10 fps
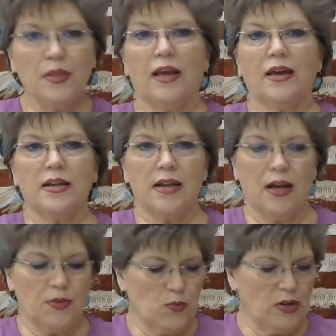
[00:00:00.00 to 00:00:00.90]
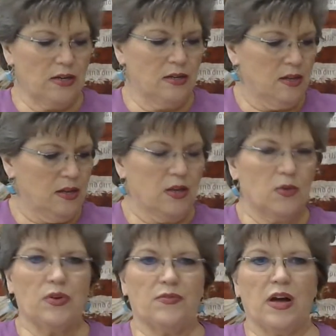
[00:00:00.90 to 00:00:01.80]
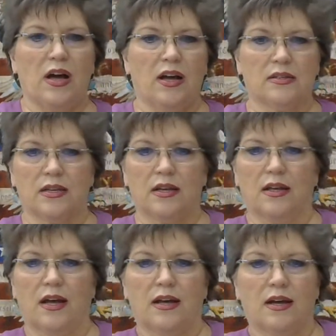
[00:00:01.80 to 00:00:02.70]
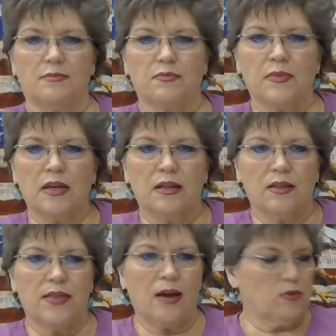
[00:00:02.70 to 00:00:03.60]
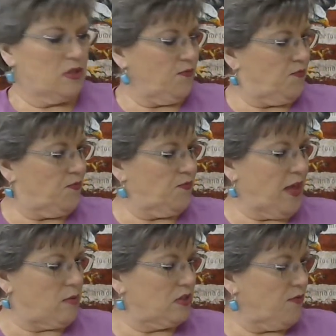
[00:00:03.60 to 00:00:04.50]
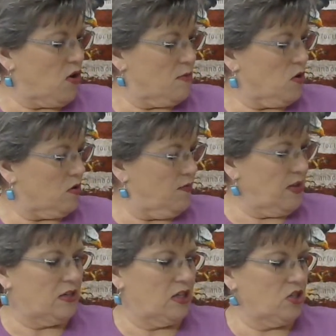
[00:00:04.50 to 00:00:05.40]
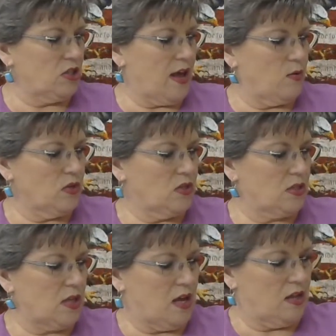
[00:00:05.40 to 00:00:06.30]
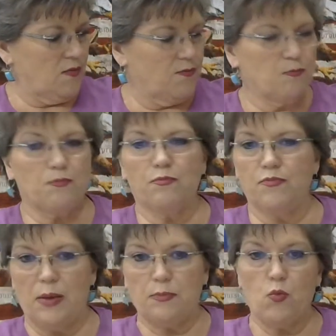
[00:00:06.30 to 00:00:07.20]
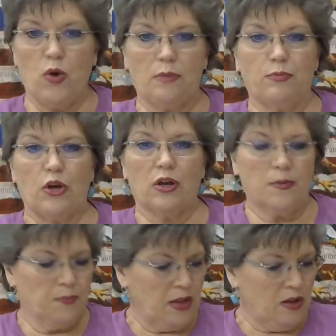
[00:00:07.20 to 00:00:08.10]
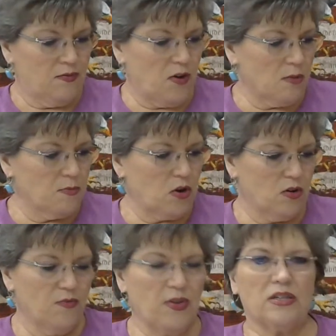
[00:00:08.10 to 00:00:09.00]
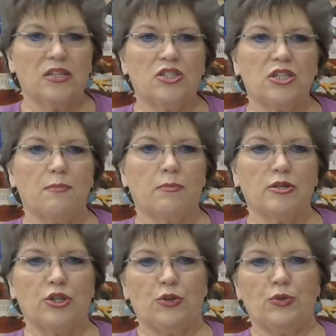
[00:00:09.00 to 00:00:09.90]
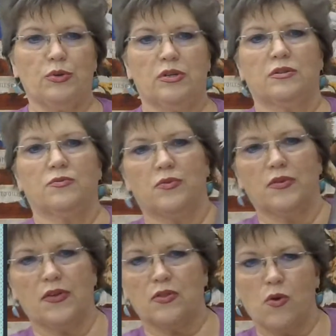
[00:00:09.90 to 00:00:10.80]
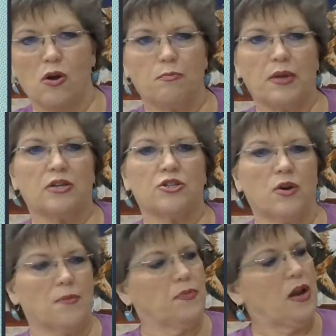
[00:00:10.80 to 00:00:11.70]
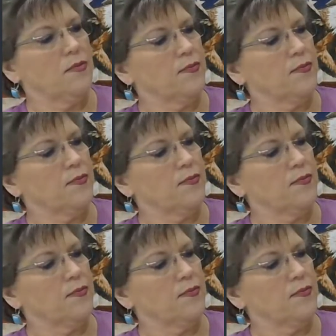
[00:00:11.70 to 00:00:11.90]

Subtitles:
And another one, we've got, that was Farm Girl Vintage. That was the #1 book. Farm Girl Vintage #2. We've got the wrong picture up there.